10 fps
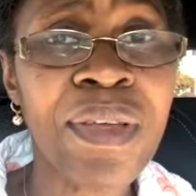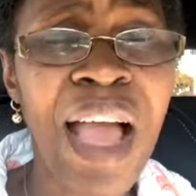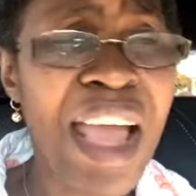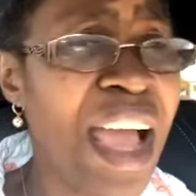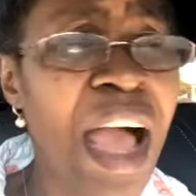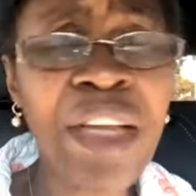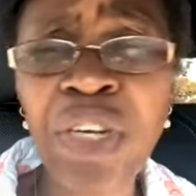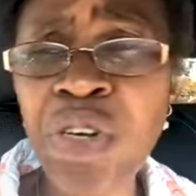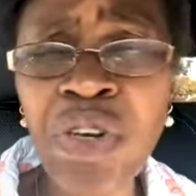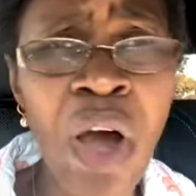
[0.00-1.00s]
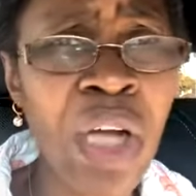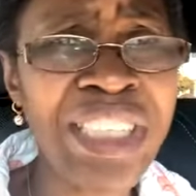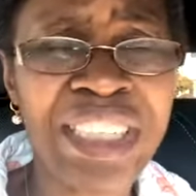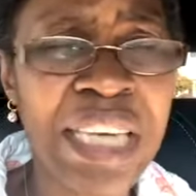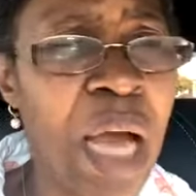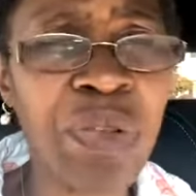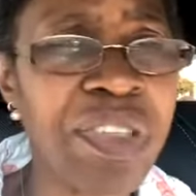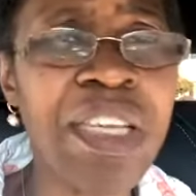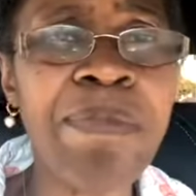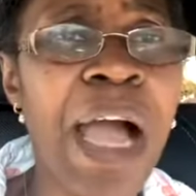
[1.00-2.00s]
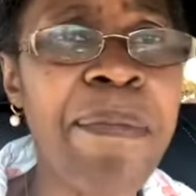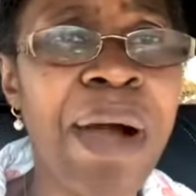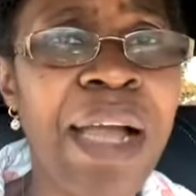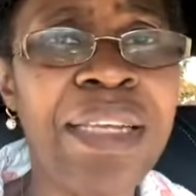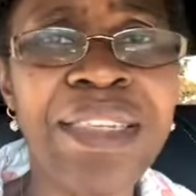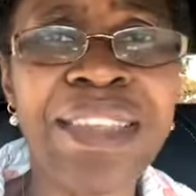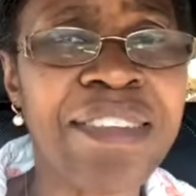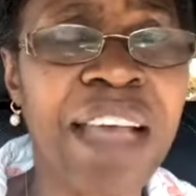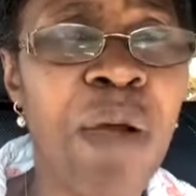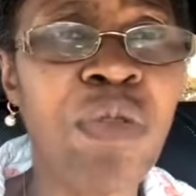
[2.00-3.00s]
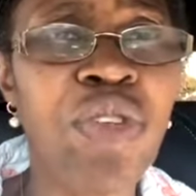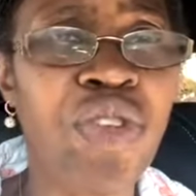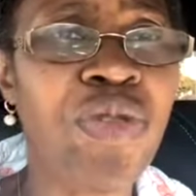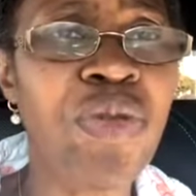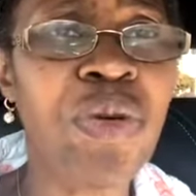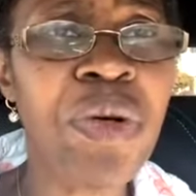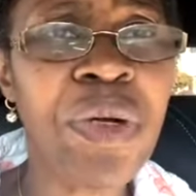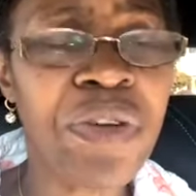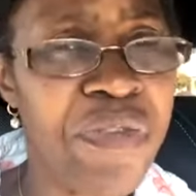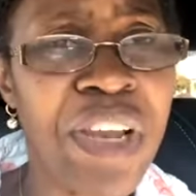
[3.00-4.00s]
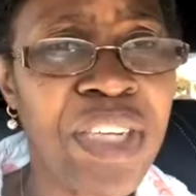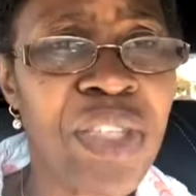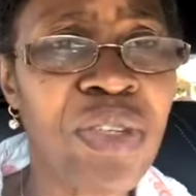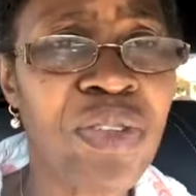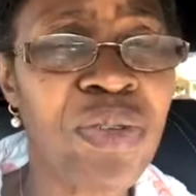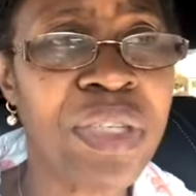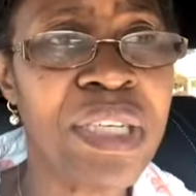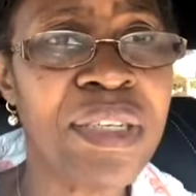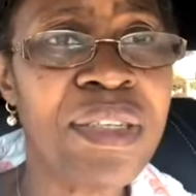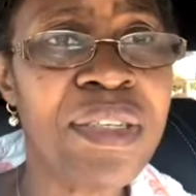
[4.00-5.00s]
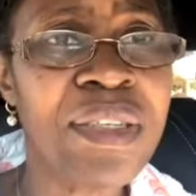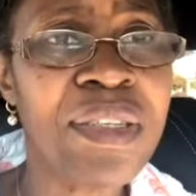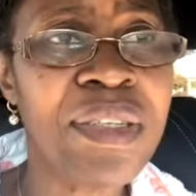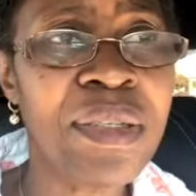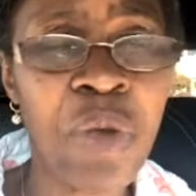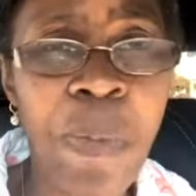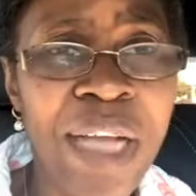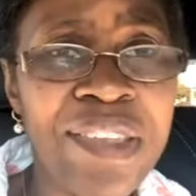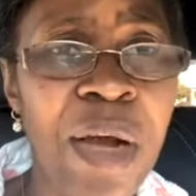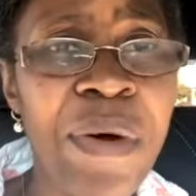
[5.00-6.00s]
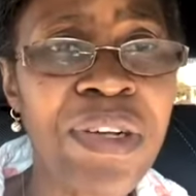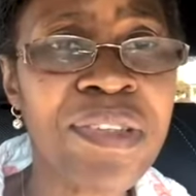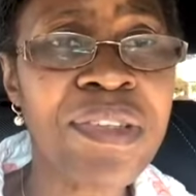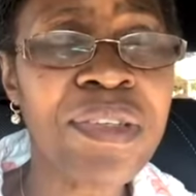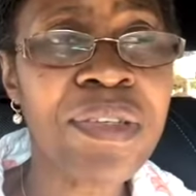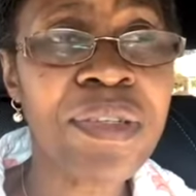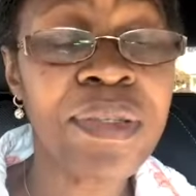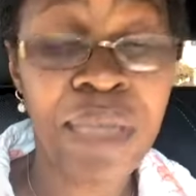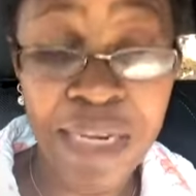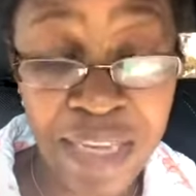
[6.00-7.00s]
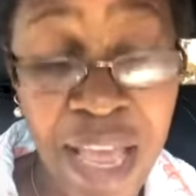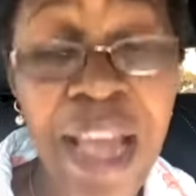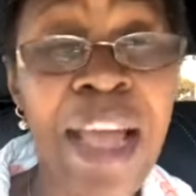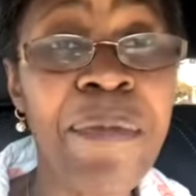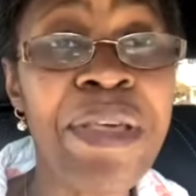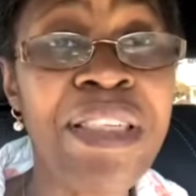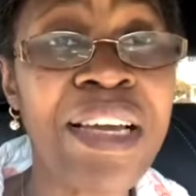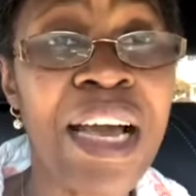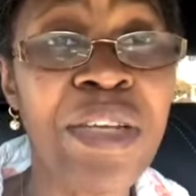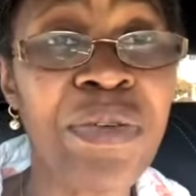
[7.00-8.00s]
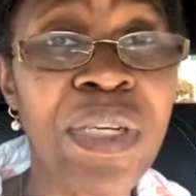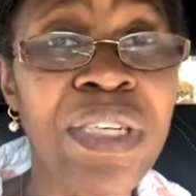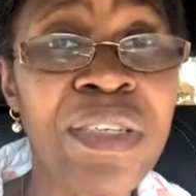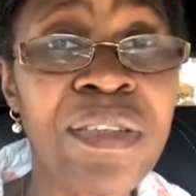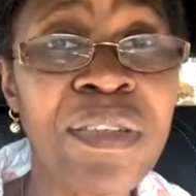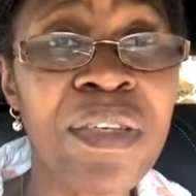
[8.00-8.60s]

I had no doubt in my mind that I would do reflections today, no matter what. And here I am in the car doing it.